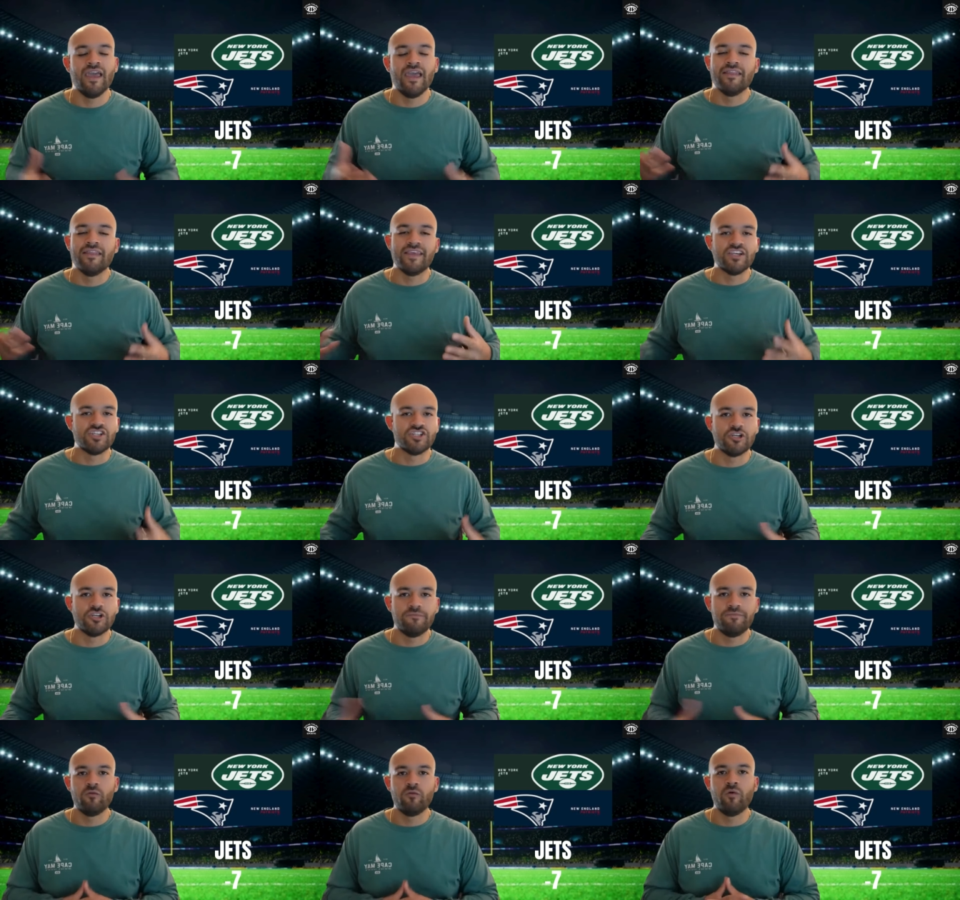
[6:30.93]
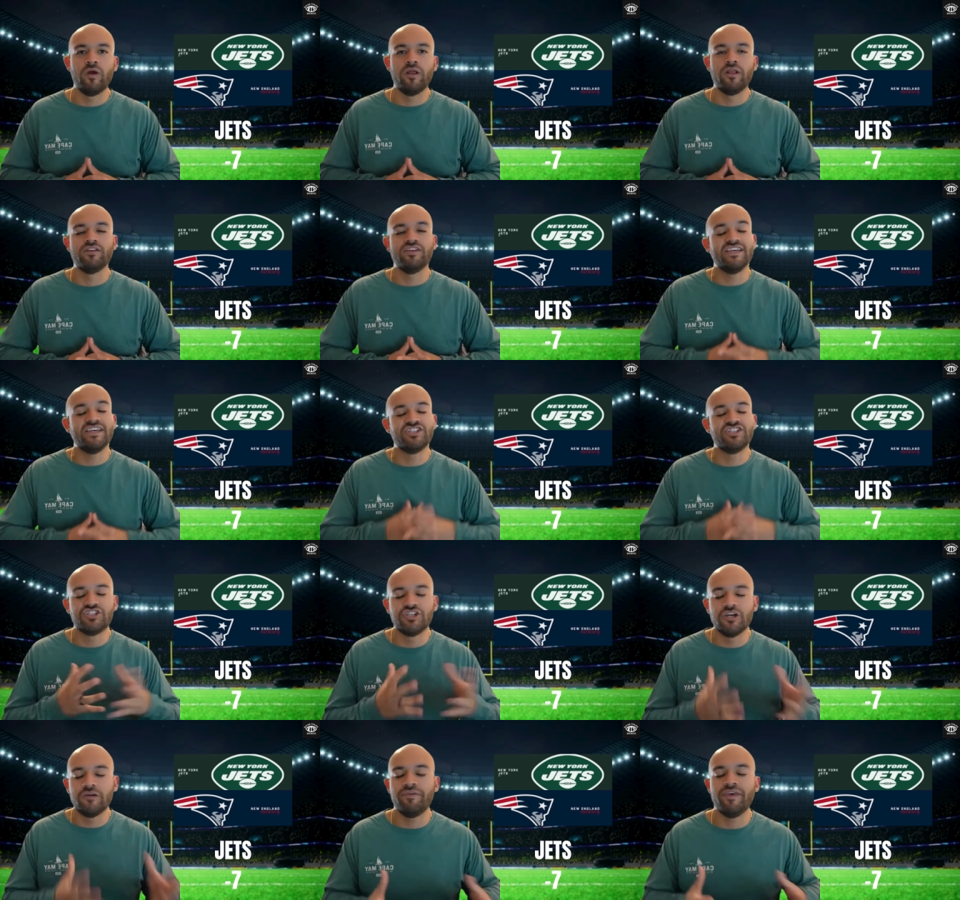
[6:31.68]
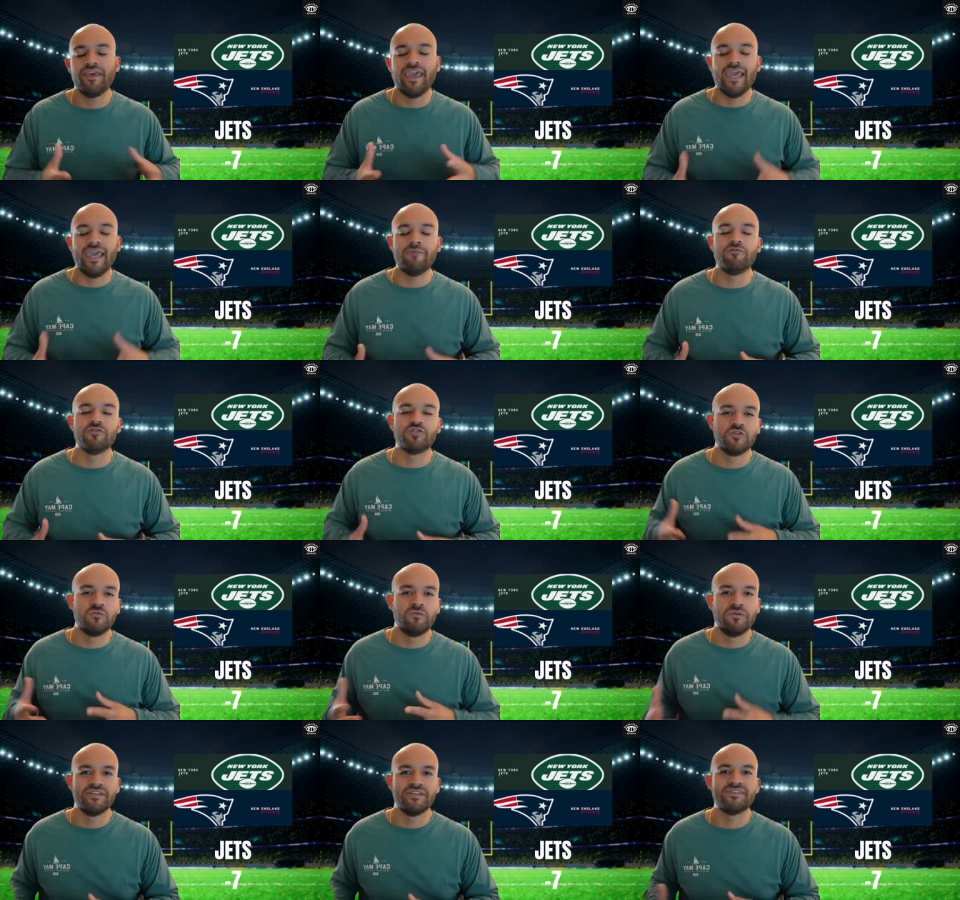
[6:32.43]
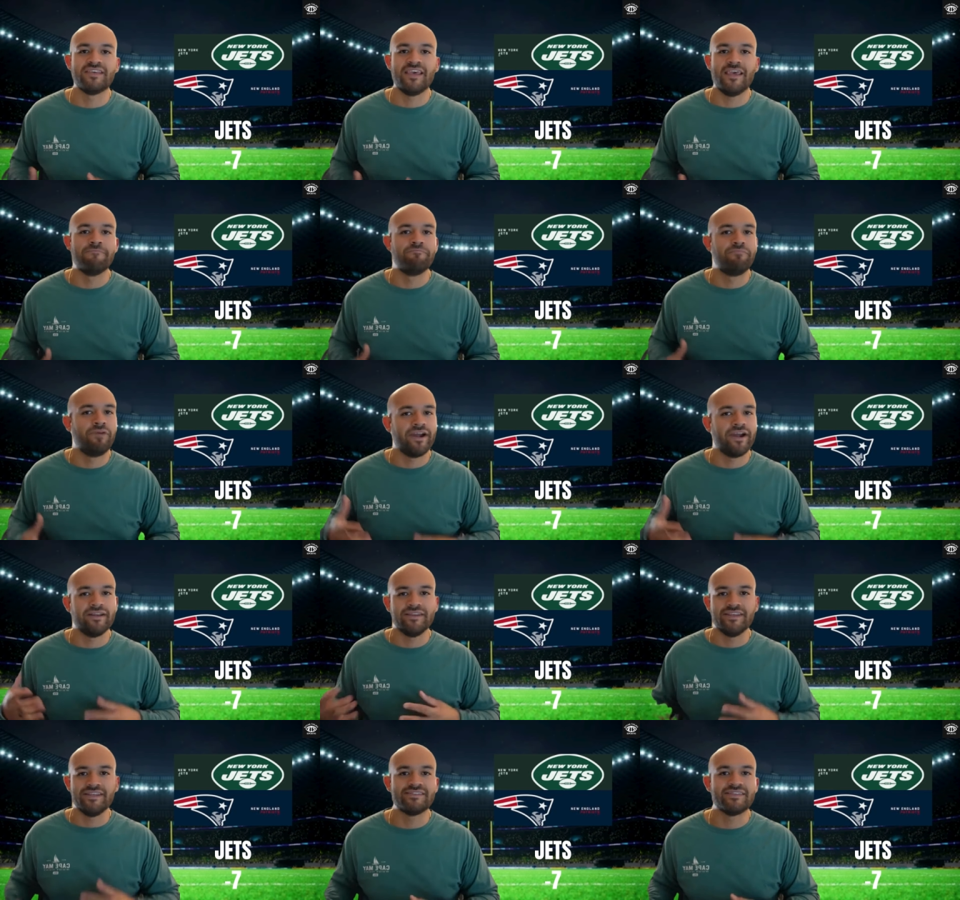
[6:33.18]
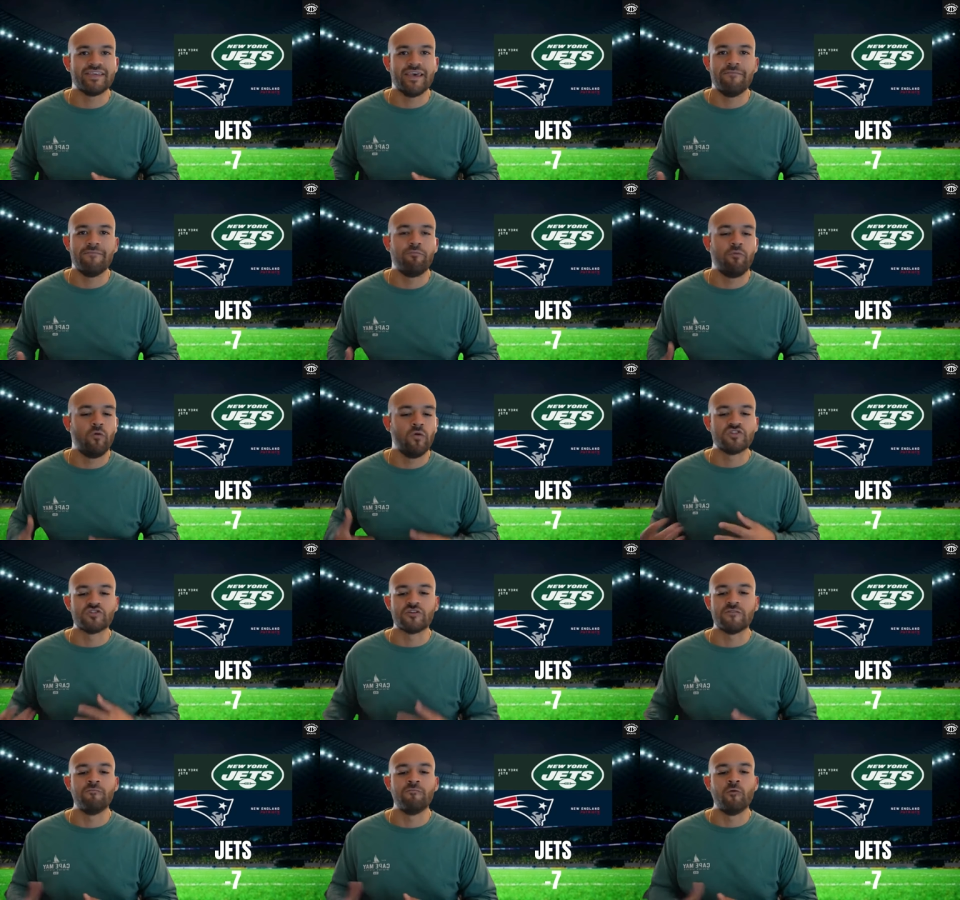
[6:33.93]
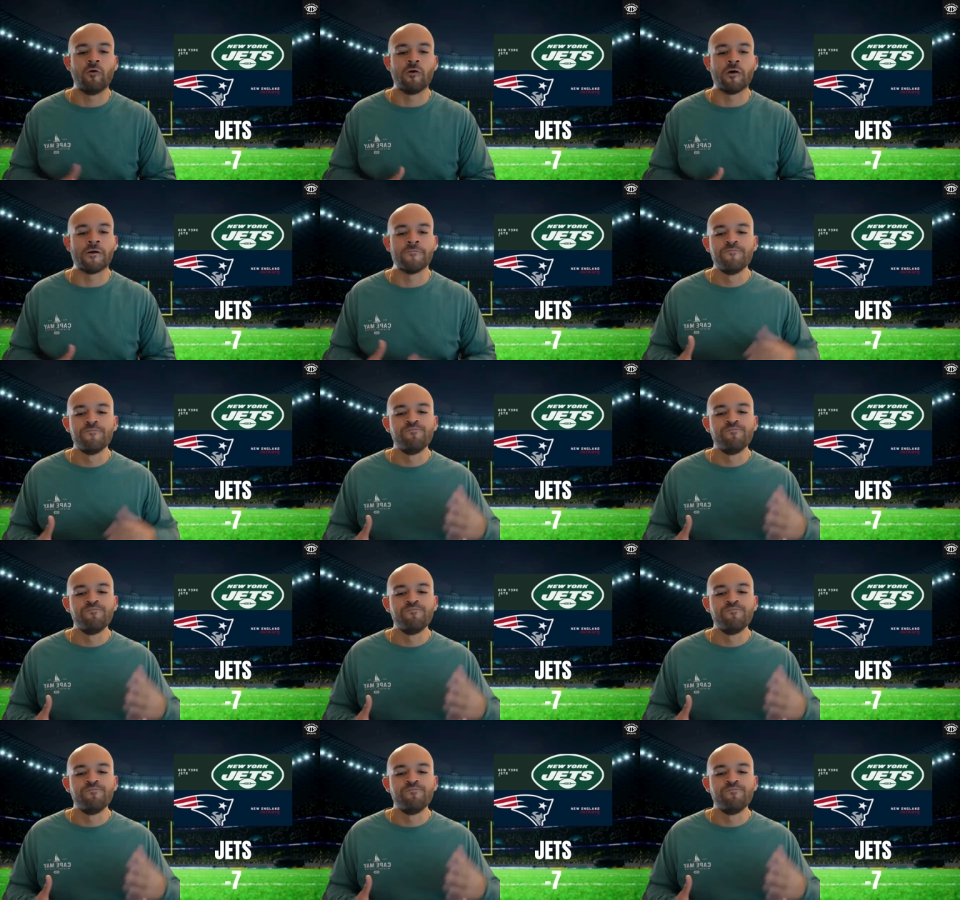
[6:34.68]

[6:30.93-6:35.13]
They should be able to win this game by at least 10 points or more.